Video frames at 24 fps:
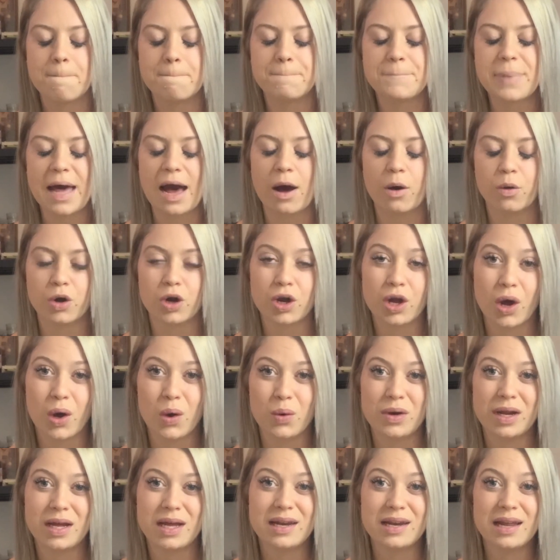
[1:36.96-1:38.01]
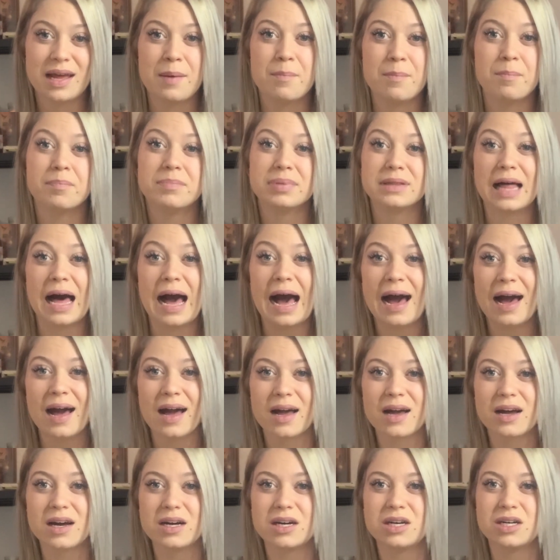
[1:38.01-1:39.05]
powder coated in
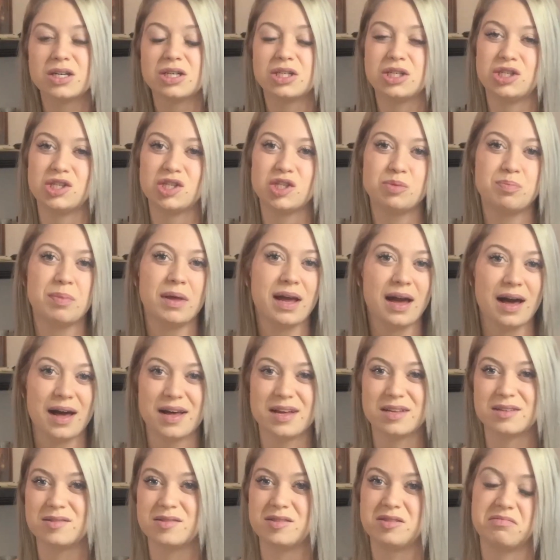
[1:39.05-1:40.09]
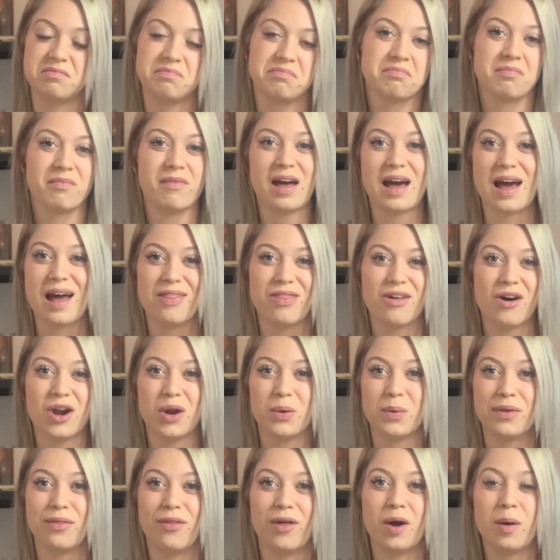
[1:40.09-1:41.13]
black just because I thought it
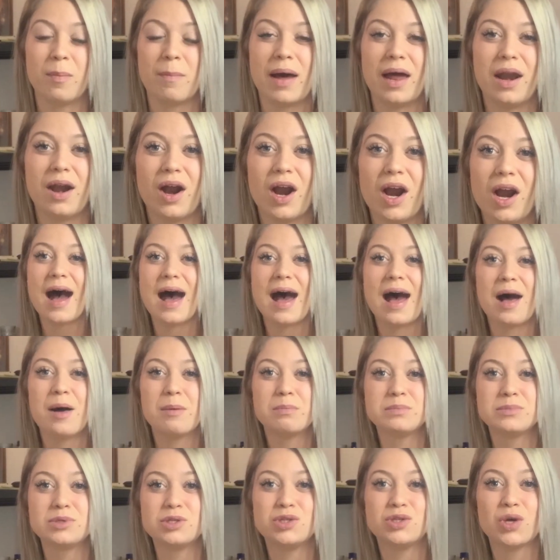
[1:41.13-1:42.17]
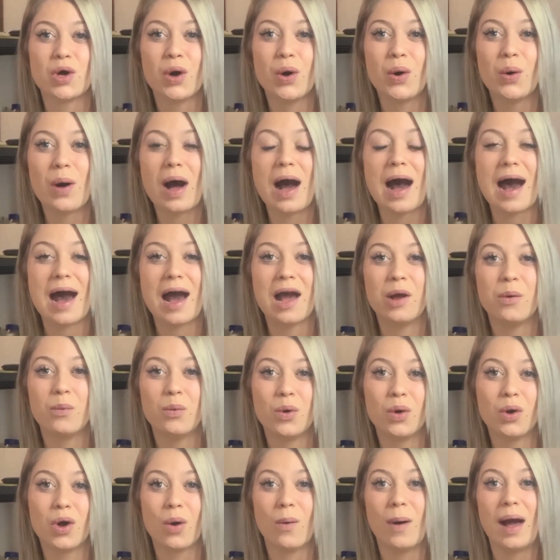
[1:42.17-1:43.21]
would look better. So I will
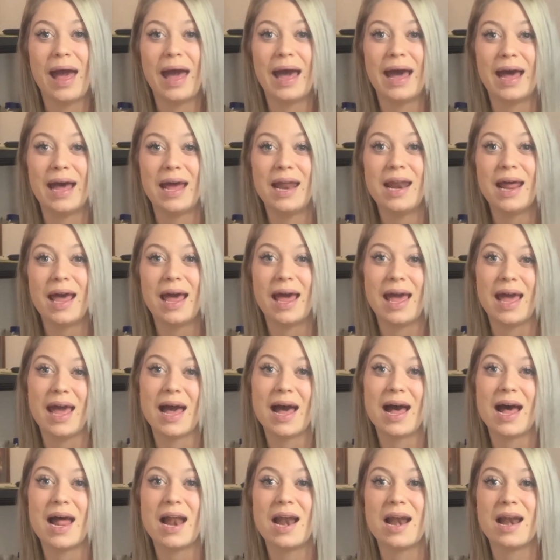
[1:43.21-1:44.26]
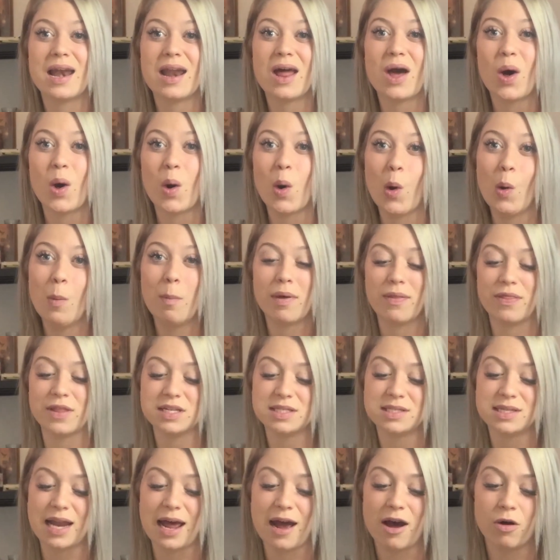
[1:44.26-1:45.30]
go ahead and open
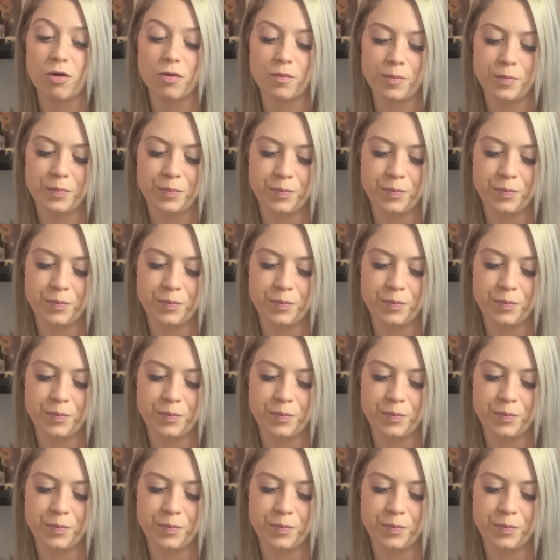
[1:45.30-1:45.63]
this now.